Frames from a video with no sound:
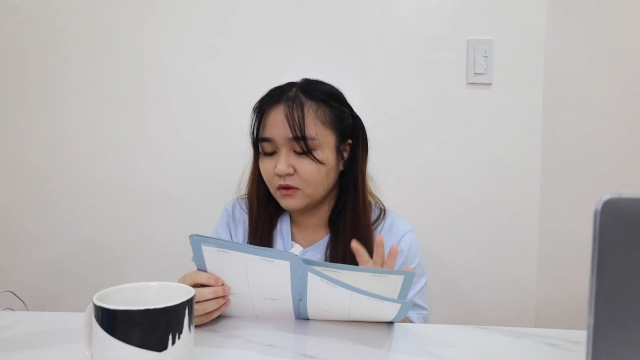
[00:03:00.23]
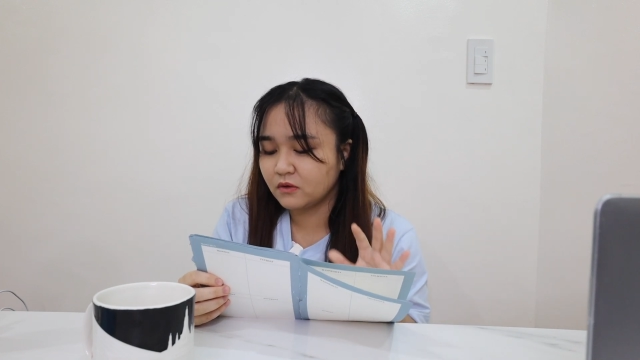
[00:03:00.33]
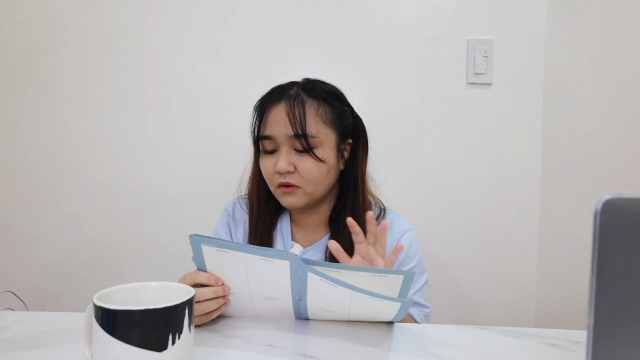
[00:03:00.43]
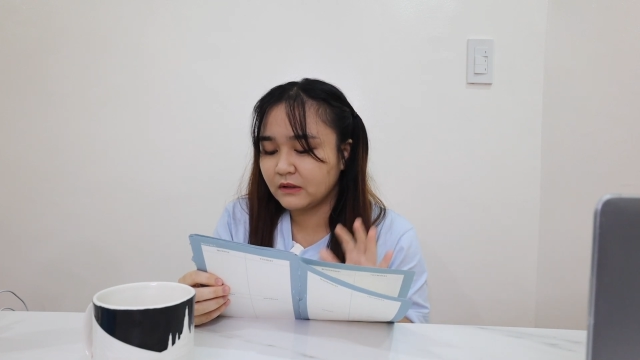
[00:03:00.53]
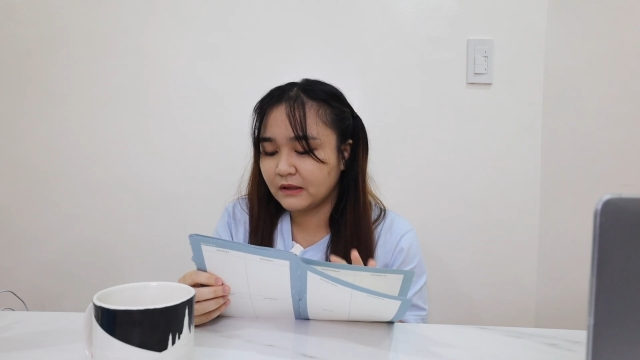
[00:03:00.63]

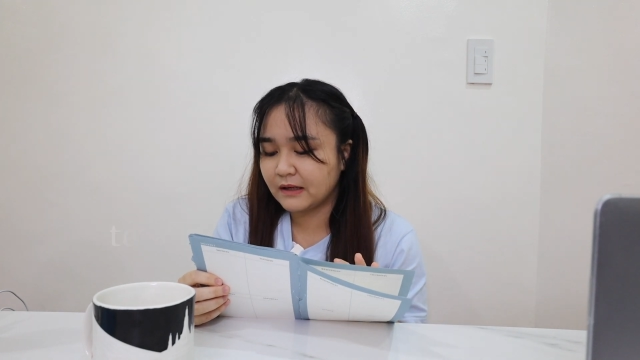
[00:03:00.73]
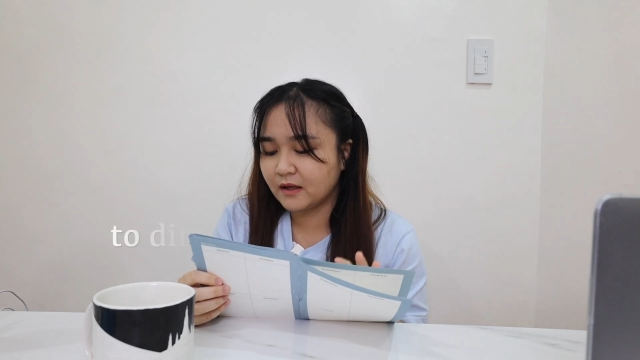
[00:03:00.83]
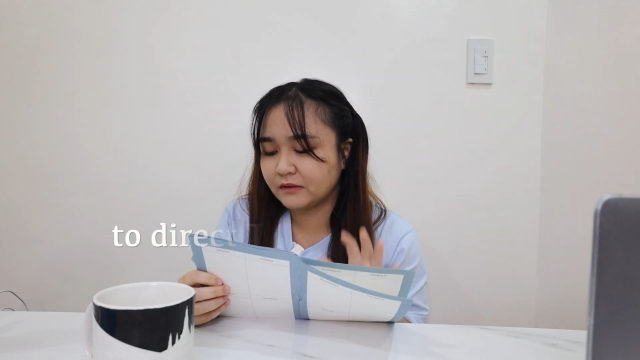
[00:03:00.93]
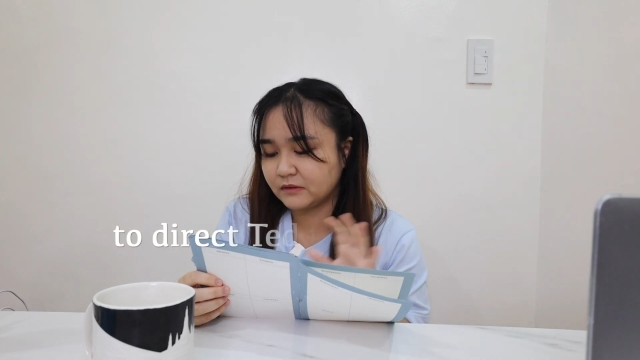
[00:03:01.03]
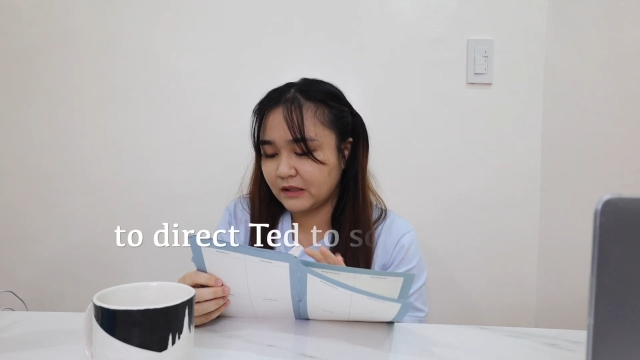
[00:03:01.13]
to
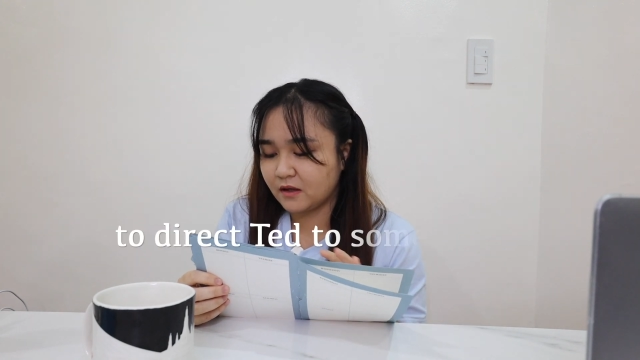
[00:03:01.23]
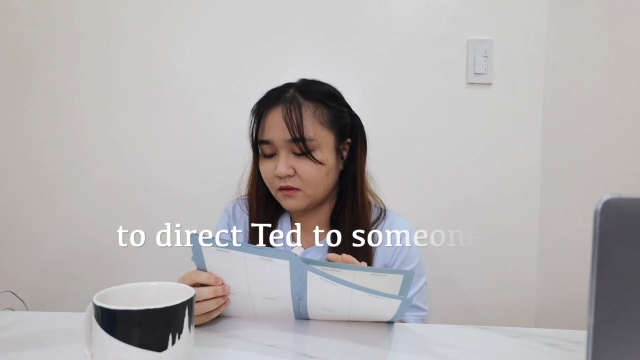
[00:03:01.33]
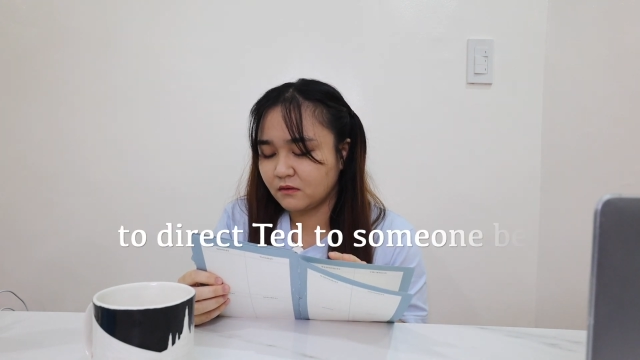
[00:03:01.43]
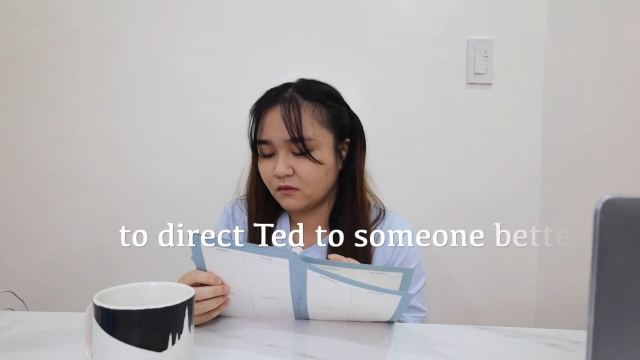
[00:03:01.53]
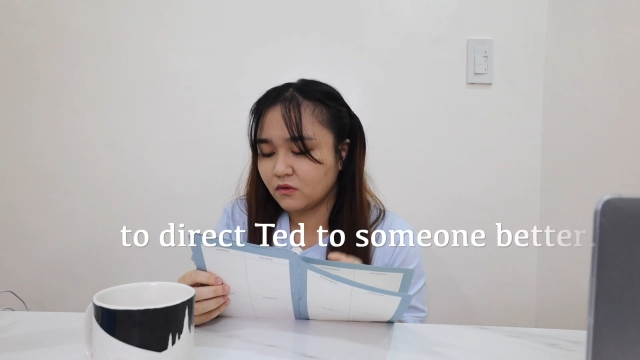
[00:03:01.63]

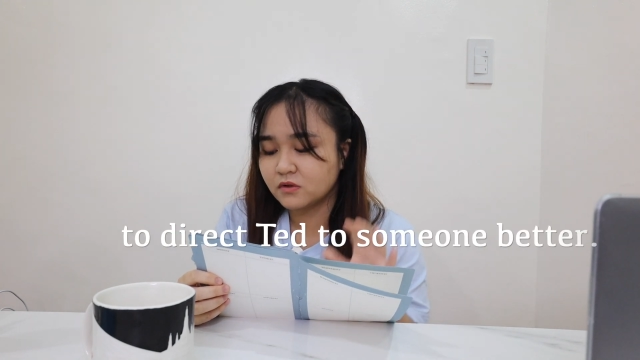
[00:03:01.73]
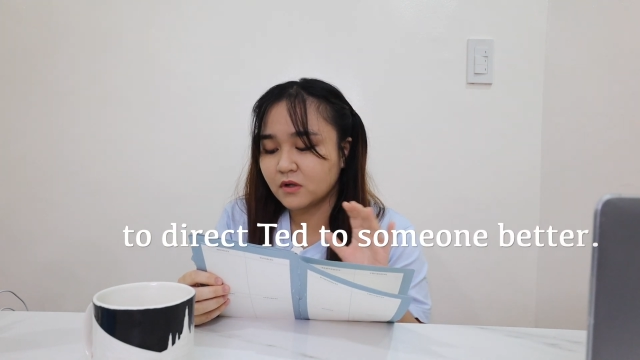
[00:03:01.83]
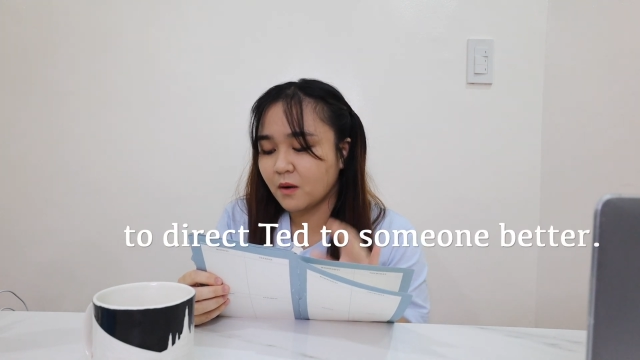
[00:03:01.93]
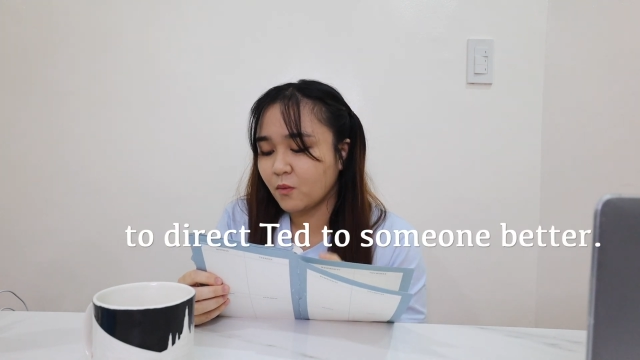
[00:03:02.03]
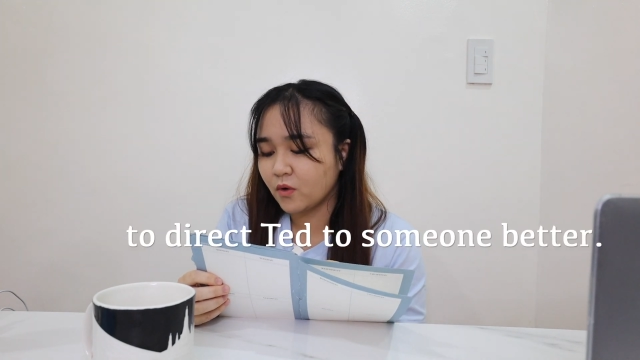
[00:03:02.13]
directed to
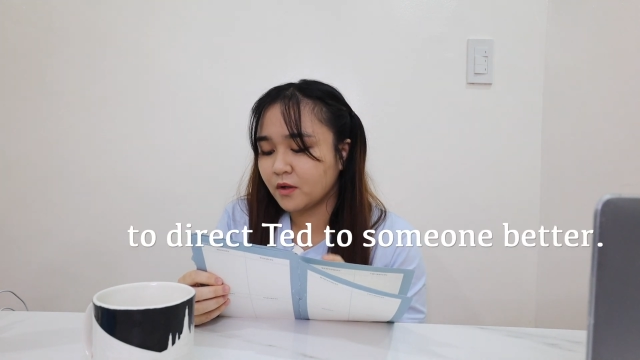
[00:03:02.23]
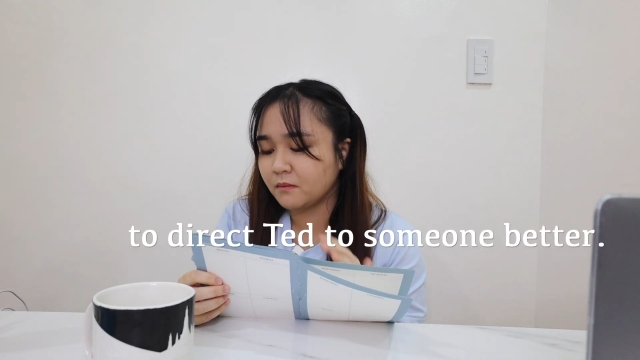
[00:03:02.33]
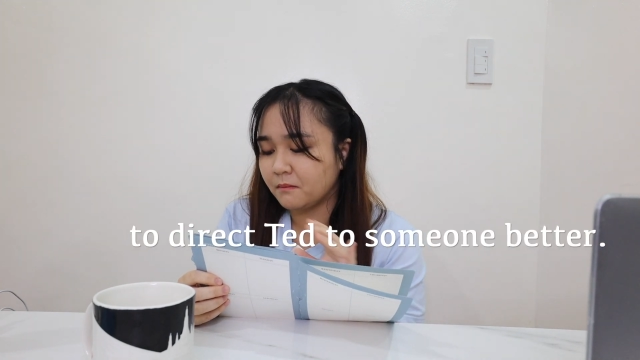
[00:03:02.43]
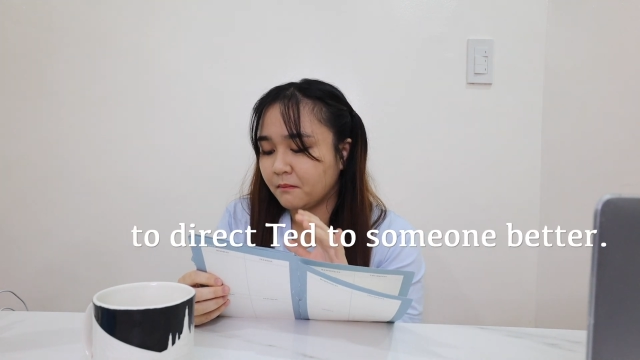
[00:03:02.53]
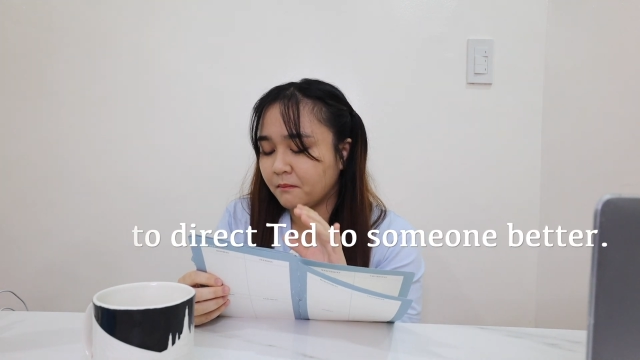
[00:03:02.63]
someone